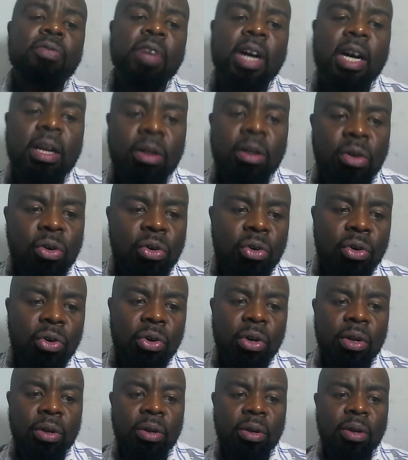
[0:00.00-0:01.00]
alcohol,
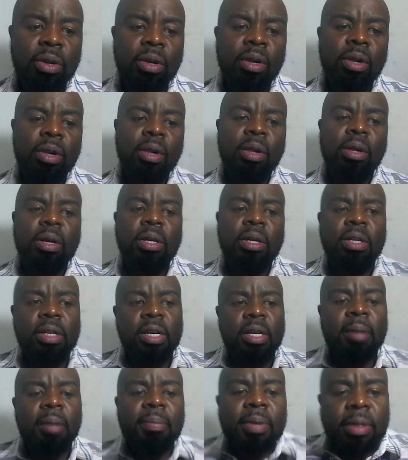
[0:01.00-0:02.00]
it
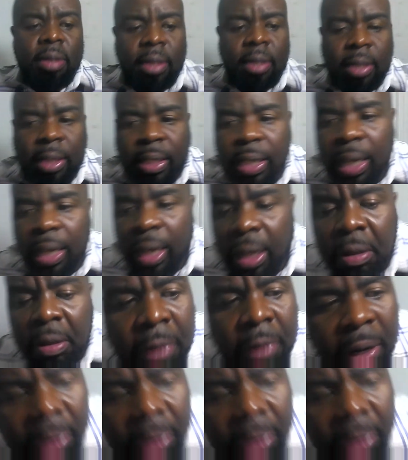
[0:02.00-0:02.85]
damages the liver.